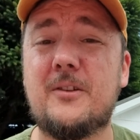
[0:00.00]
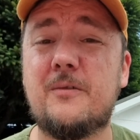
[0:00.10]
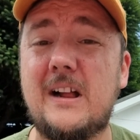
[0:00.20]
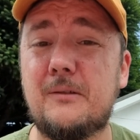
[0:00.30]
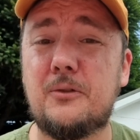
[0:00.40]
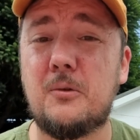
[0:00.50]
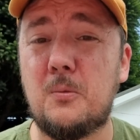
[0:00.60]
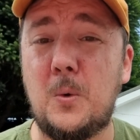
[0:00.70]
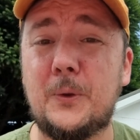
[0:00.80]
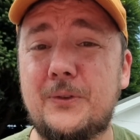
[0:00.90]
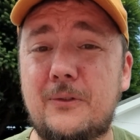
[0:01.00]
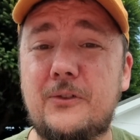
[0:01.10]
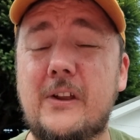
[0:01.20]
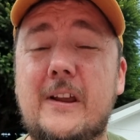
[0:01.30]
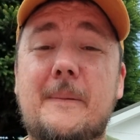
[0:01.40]
that the valves won't
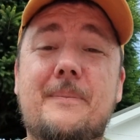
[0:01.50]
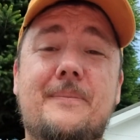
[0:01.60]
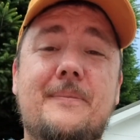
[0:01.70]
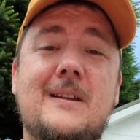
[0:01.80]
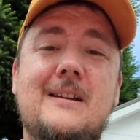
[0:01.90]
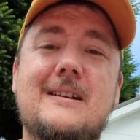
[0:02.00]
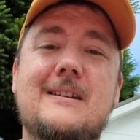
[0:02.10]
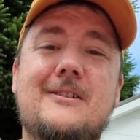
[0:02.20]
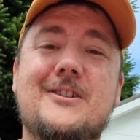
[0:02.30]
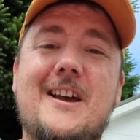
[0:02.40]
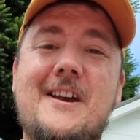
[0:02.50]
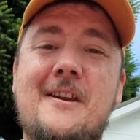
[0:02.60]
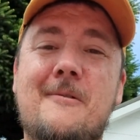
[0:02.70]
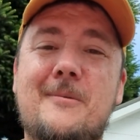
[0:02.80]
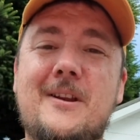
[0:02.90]
stick, because I
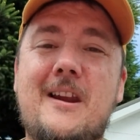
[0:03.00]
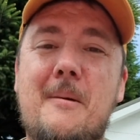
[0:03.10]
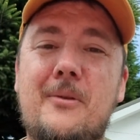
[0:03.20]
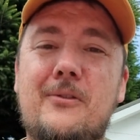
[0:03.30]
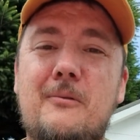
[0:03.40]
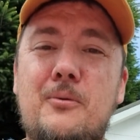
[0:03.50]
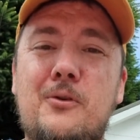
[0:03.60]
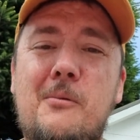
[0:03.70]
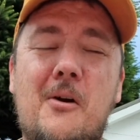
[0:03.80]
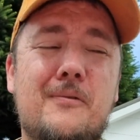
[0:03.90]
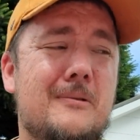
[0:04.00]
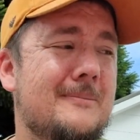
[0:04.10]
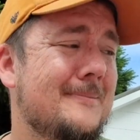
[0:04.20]
hate when that happens. It puts me off.